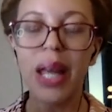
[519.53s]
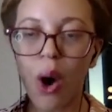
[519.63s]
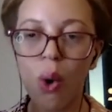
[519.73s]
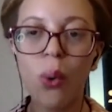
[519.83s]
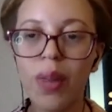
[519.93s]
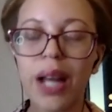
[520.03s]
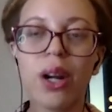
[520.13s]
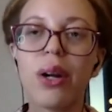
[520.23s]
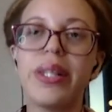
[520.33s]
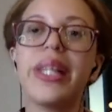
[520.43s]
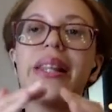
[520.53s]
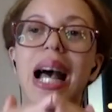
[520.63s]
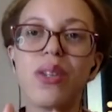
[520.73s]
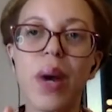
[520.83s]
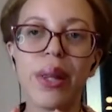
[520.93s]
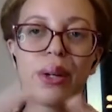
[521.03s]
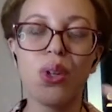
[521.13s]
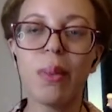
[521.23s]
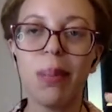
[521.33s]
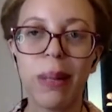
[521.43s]
They own that currency. And that's why there are
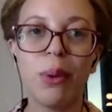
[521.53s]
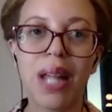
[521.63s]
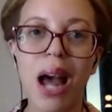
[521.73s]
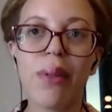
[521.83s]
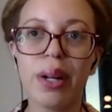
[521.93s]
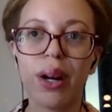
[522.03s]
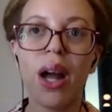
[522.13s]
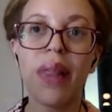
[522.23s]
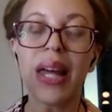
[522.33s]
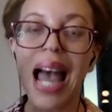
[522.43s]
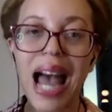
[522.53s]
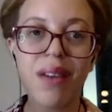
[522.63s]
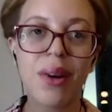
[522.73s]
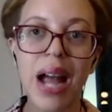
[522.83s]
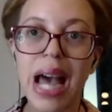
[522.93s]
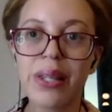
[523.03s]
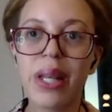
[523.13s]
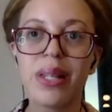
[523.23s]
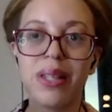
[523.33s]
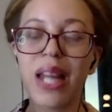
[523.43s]
so many people now that have their
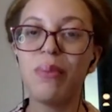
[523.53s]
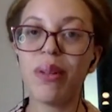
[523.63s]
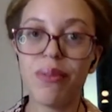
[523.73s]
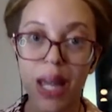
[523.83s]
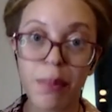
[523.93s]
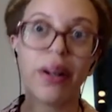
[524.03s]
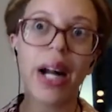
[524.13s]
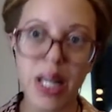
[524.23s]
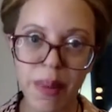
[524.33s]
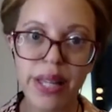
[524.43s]
assets that have been vaporized,